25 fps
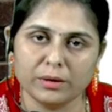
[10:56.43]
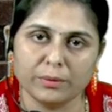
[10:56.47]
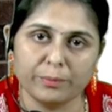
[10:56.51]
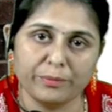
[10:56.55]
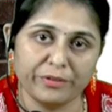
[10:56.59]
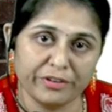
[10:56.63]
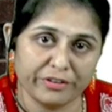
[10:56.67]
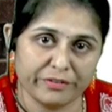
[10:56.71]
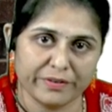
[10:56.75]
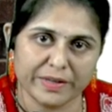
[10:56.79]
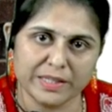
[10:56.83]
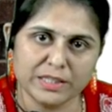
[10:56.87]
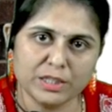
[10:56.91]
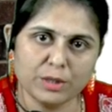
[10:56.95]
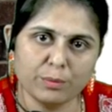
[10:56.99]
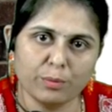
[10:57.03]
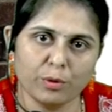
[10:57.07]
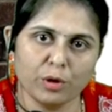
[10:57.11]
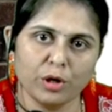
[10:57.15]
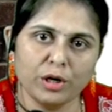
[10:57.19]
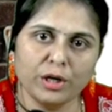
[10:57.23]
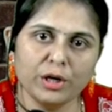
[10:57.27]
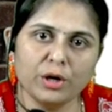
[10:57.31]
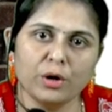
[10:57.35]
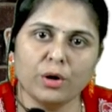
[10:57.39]
frequency
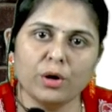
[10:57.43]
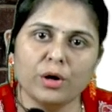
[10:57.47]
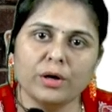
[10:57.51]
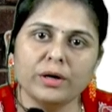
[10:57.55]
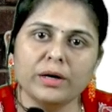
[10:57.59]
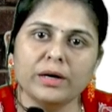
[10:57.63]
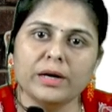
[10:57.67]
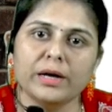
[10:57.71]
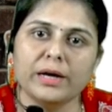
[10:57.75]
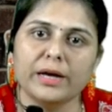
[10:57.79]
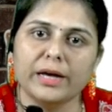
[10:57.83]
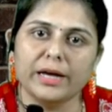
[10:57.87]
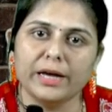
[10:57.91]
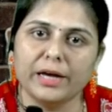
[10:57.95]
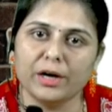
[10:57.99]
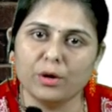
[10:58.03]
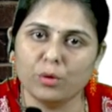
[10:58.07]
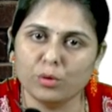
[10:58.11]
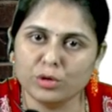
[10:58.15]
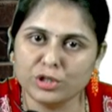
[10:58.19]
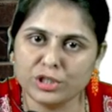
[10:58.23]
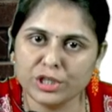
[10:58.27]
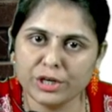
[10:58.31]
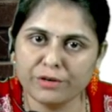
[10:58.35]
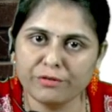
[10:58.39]
polygon,
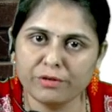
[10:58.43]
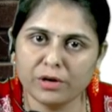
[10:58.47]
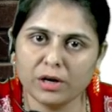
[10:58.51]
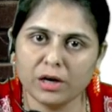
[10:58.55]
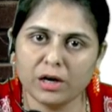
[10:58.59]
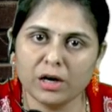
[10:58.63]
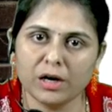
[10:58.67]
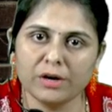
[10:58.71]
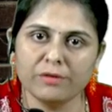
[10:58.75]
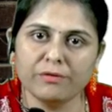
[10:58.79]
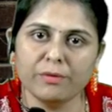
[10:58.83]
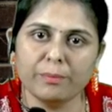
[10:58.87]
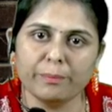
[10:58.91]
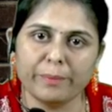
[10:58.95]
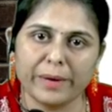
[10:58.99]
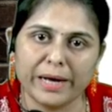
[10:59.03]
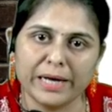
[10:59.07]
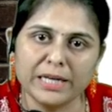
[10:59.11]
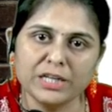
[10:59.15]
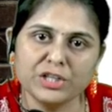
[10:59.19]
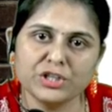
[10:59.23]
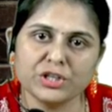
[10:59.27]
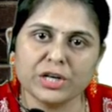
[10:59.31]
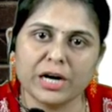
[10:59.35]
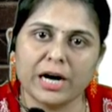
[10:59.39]
ogive curve,
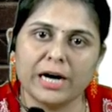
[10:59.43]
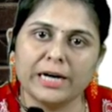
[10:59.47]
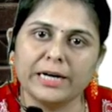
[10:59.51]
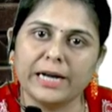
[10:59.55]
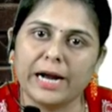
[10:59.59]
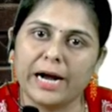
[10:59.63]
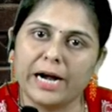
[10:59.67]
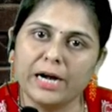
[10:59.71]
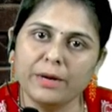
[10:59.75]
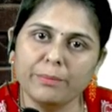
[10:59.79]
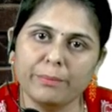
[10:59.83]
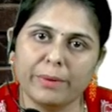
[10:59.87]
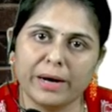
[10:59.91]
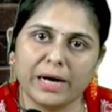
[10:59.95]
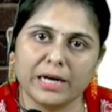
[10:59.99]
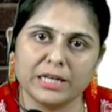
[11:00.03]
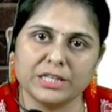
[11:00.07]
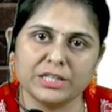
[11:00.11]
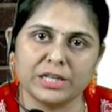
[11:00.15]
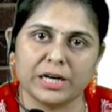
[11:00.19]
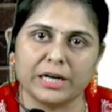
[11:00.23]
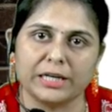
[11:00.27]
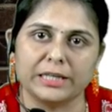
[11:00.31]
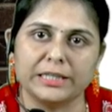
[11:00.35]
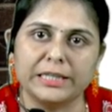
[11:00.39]
pie chart and bar
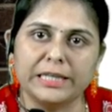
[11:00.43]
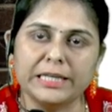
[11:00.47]
chart.